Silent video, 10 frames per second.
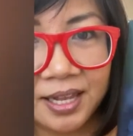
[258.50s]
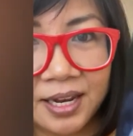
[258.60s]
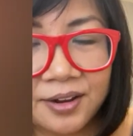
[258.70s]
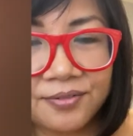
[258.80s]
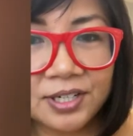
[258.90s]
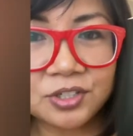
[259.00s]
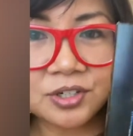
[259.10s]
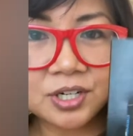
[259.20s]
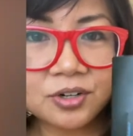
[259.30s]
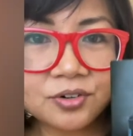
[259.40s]
And then if I
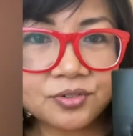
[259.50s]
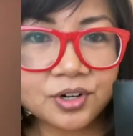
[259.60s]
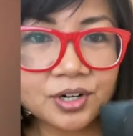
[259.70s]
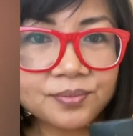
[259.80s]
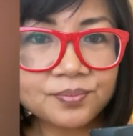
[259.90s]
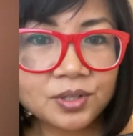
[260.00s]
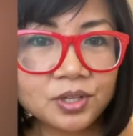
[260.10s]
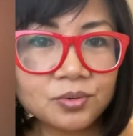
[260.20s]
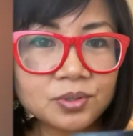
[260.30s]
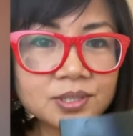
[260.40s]
turn it over,
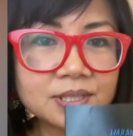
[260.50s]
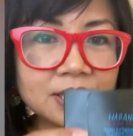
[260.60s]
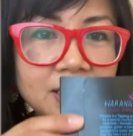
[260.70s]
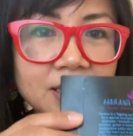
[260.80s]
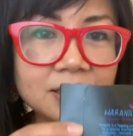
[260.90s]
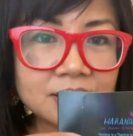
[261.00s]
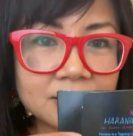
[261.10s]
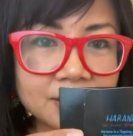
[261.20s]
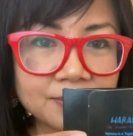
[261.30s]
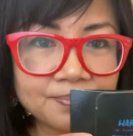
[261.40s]
you will see
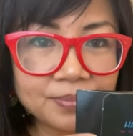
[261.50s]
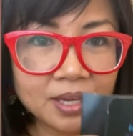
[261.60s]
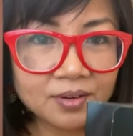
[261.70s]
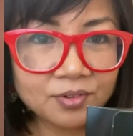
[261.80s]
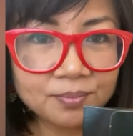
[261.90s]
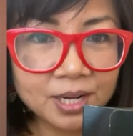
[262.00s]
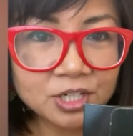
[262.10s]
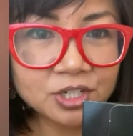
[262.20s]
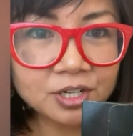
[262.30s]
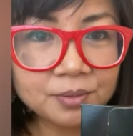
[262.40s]
some
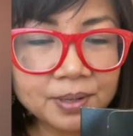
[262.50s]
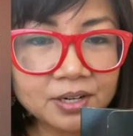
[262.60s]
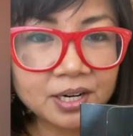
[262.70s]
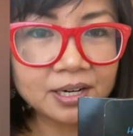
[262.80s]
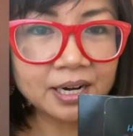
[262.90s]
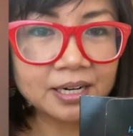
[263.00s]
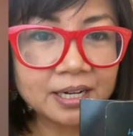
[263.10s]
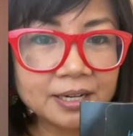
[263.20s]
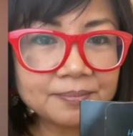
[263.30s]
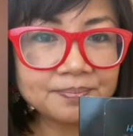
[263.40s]
information about
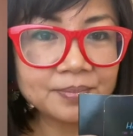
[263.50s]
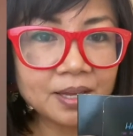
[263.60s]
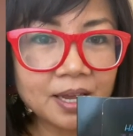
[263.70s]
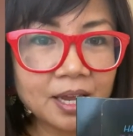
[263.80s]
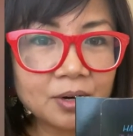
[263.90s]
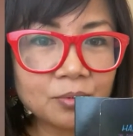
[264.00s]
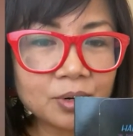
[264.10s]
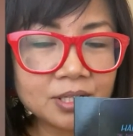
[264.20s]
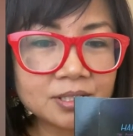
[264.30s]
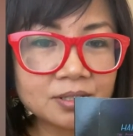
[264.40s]
Harana and
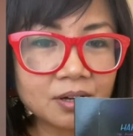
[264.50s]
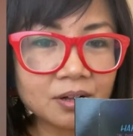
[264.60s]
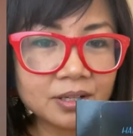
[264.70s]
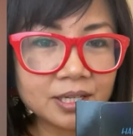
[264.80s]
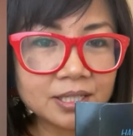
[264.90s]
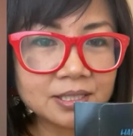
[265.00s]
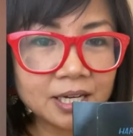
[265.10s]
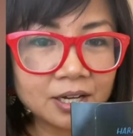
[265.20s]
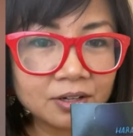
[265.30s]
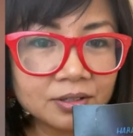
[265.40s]
what's all
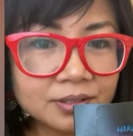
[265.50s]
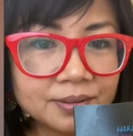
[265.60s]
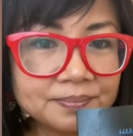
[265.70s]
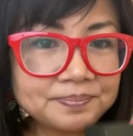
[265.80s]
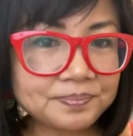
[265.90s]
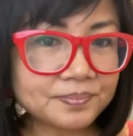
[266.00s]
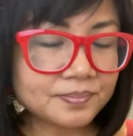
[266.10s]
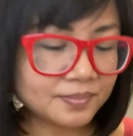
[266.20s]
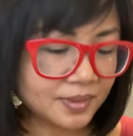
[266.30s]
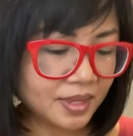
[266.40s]
entailed.
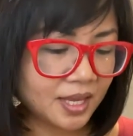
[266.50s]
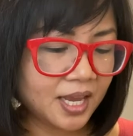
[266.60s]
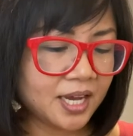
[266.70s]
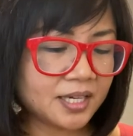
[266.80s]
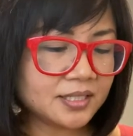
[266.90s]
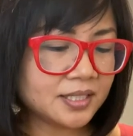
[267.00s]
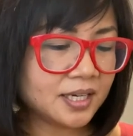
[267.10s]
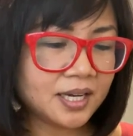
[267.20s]
And